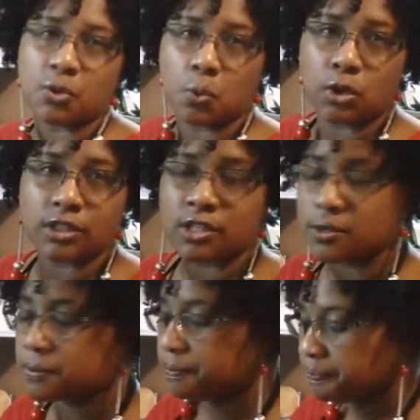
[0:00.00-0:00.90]
want
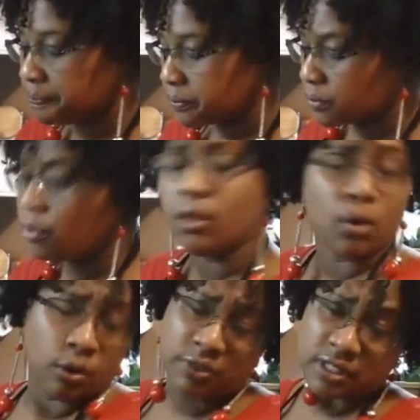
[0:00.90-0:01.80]
to,
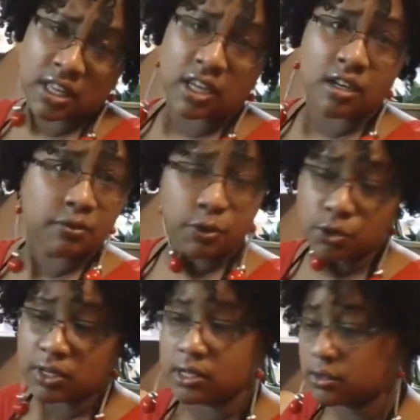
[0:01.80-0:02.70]
or if it's thick enough for
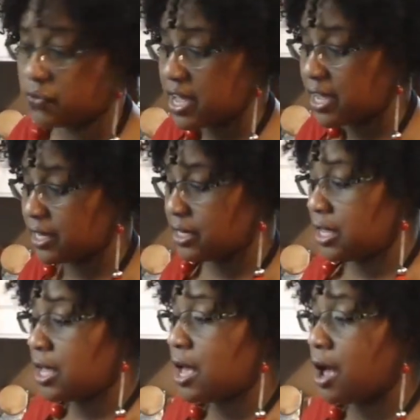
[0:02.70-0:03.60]
you, then it's fine.
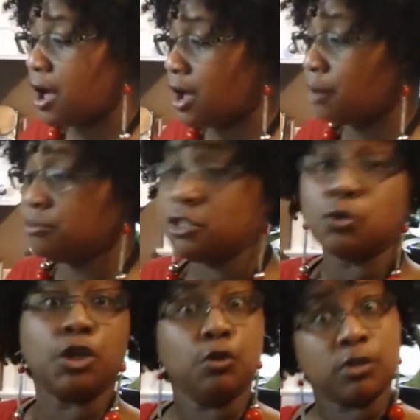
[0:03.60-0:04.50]
You
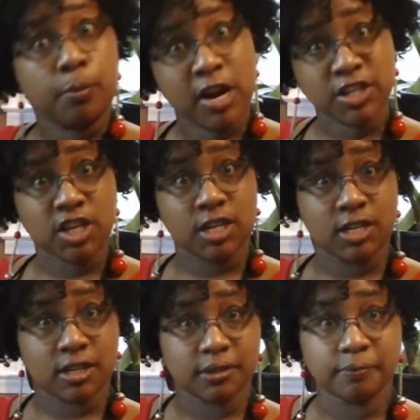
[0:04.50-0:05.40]
can use a pressure
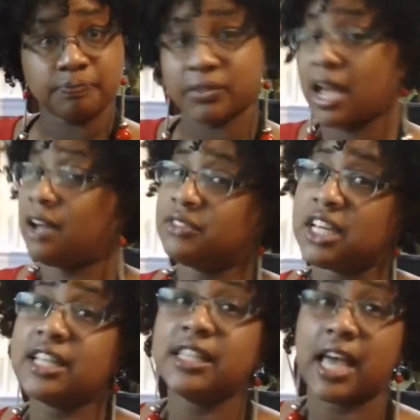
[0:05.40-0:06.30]
cooker. I've
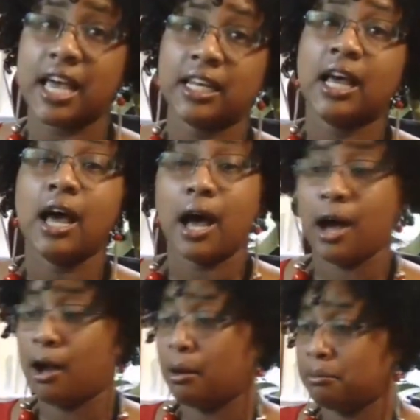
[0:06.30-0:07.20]
done that.
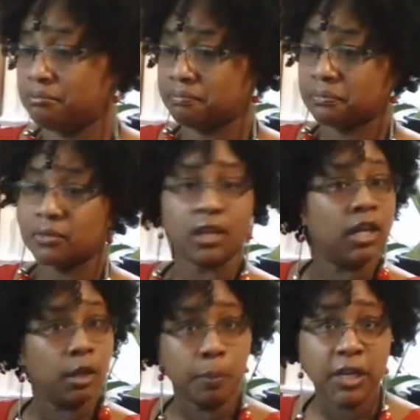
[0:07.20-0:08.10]

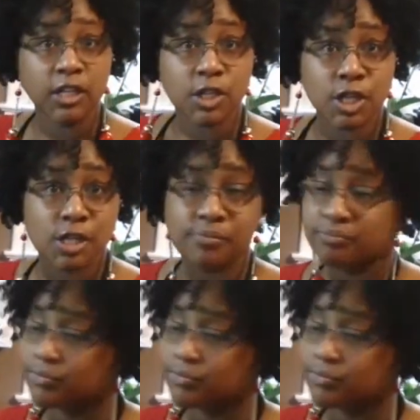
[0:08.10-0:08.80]
In a pinch,